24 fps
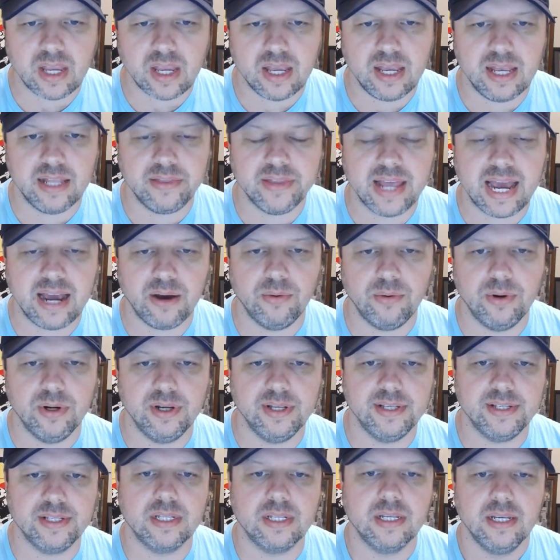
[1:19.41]
and that
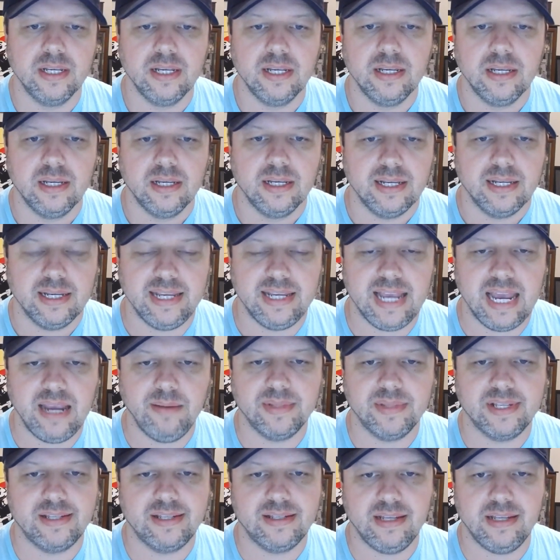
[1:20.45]
was Game
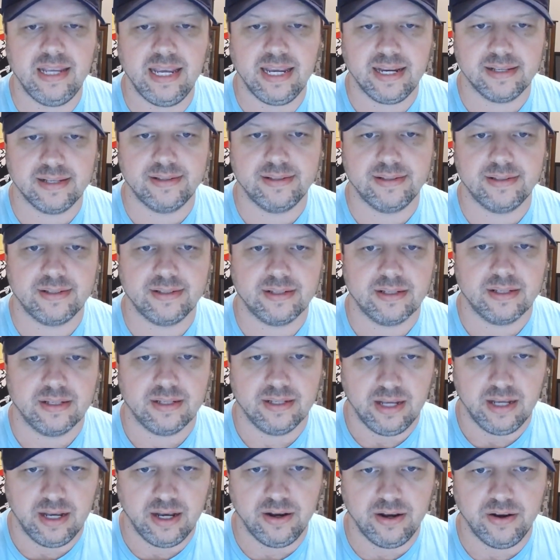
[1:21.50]
6
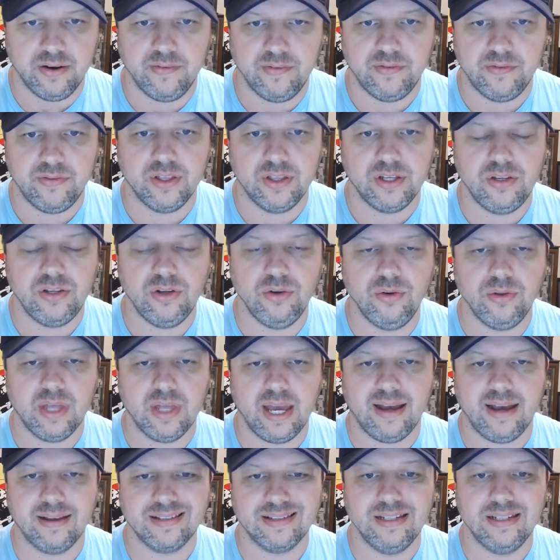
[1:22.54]
of the
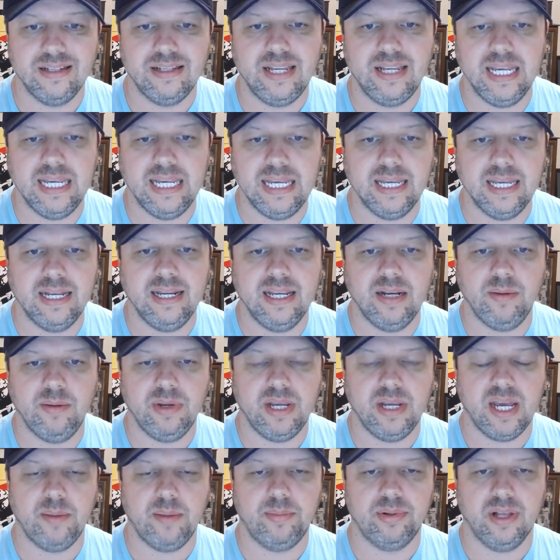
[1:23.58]
2010
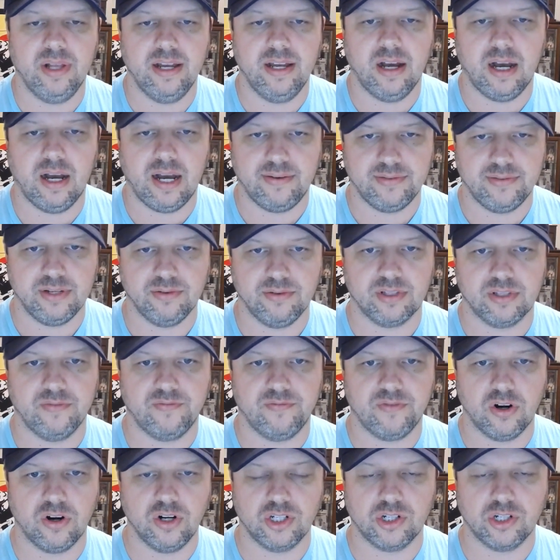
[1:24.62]
NBA playoffs. It was the
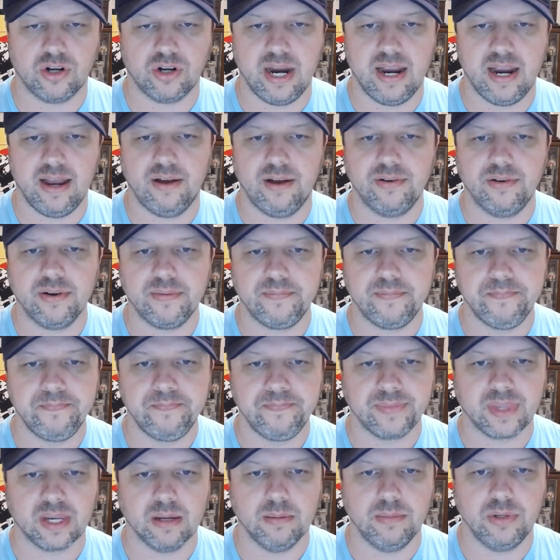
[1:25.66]
first round
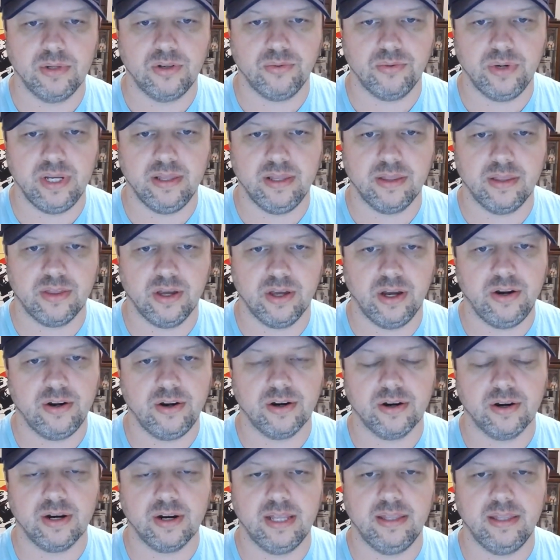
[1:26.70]
between the
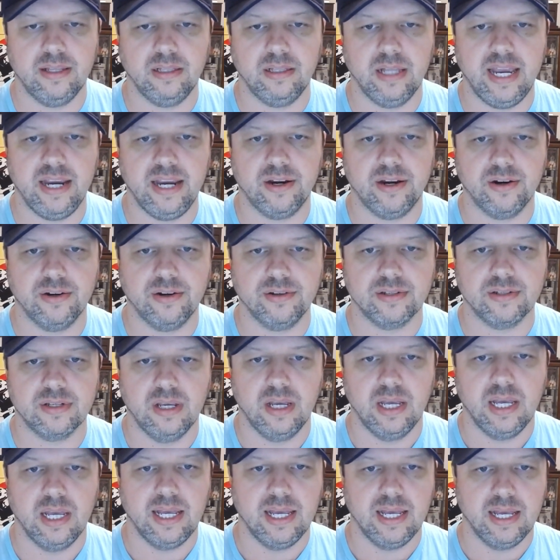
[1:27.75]
Thunder and the Lakers.
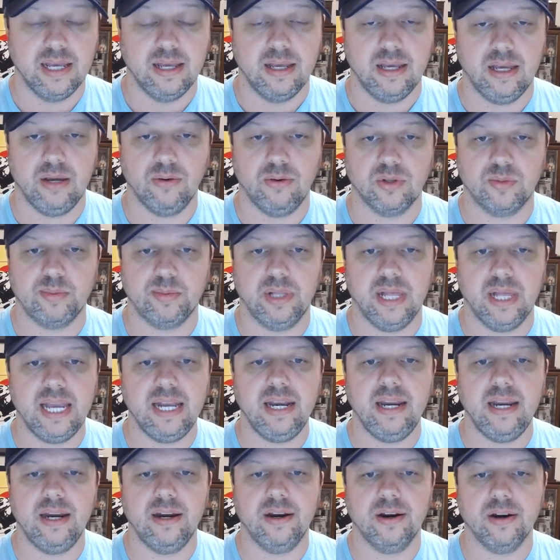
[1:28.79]
It was played
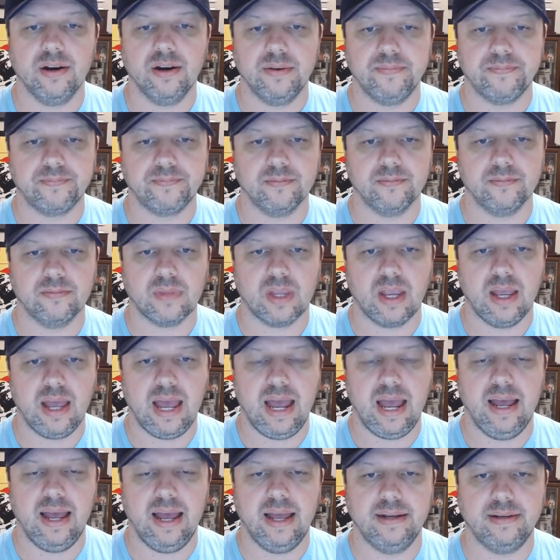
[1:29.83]
here
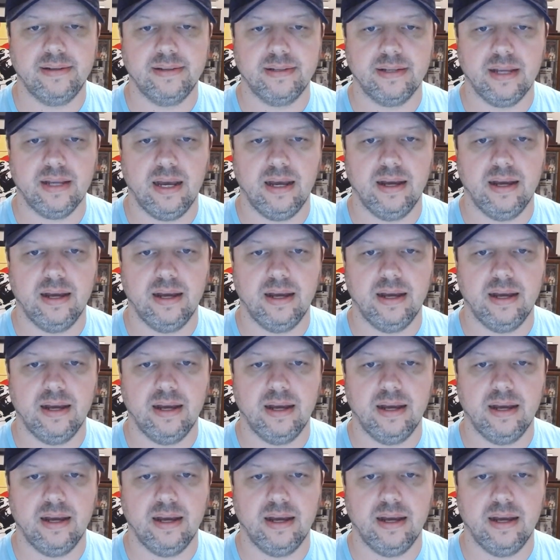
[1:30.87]
at